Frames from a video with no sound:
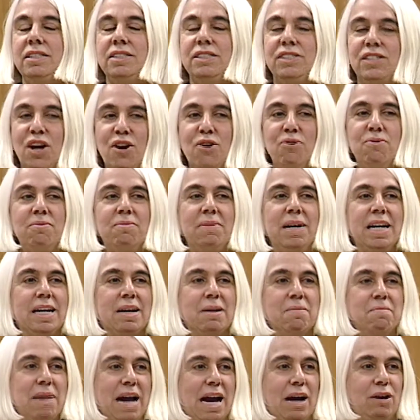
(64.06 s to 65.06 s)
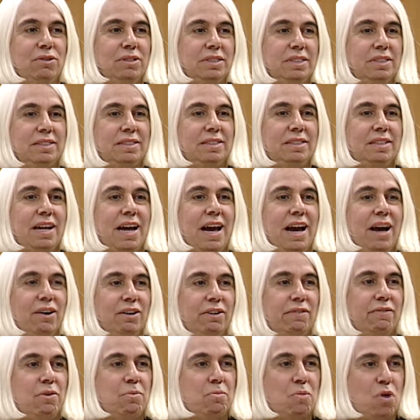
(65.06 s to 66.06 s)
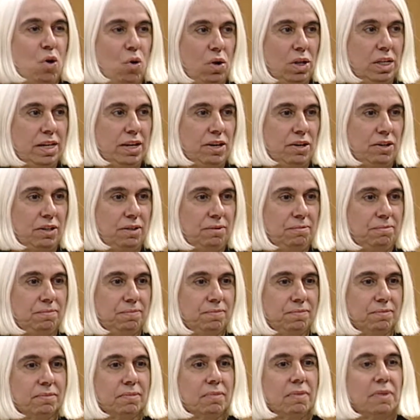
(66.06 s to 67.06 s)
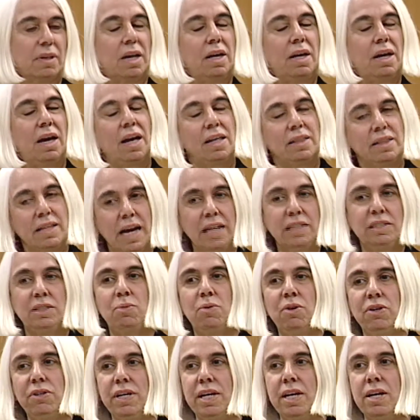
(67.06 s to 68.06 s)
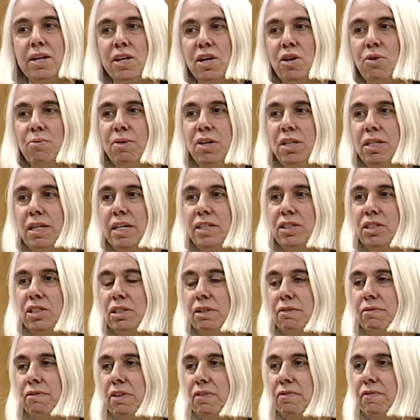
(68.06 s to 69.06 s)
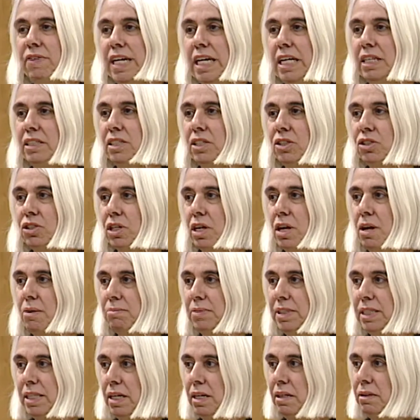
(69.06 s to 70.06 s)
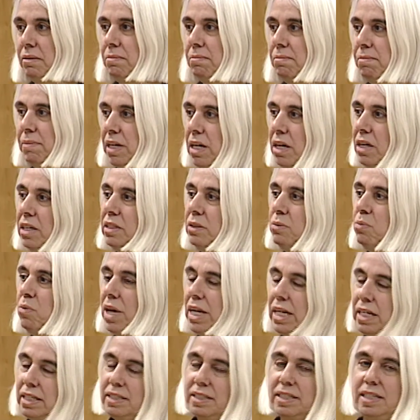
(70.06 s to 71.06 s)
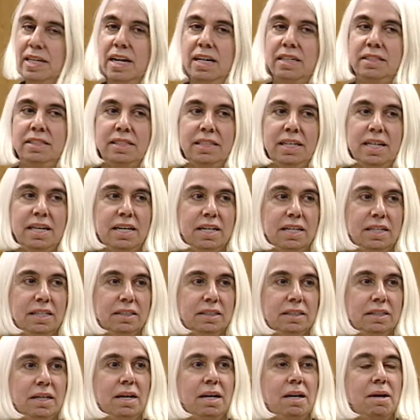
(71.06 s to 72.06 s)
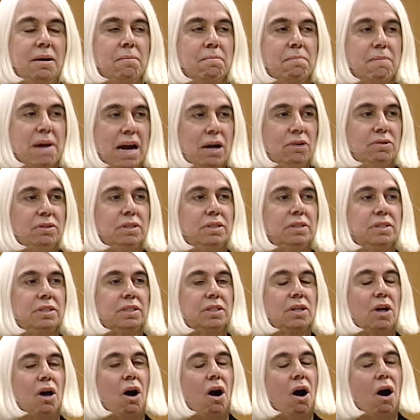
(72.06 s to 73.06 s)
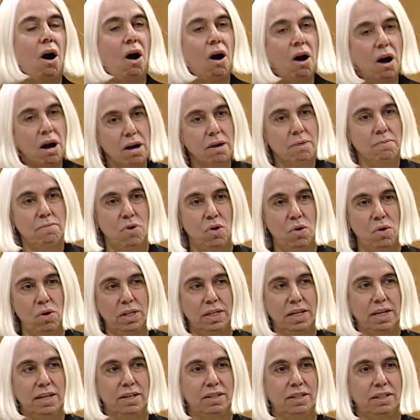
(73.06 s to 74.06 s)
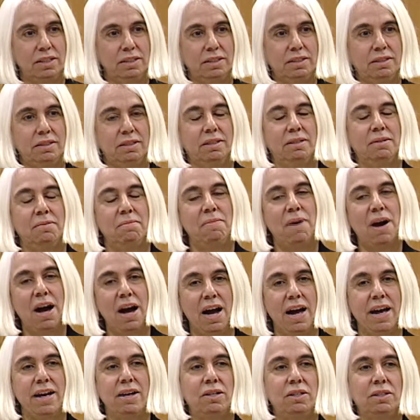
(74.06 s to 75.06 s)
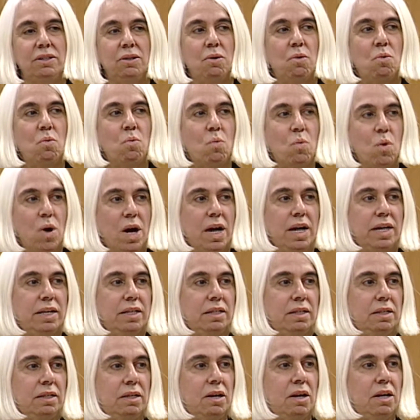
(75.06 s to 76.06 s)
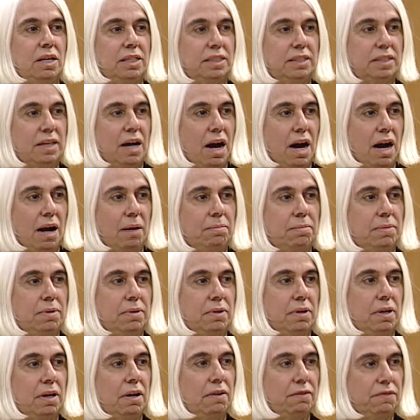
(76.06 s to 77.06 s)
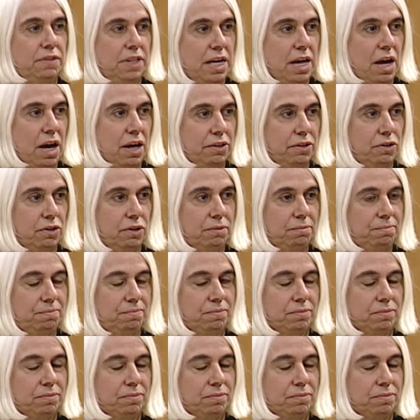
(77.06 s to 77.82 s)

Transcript: don't make a mountain out of a molehill. And that's where the accumulation of advantage comes in, because what it says is mountains are molehills piled one on top of the other.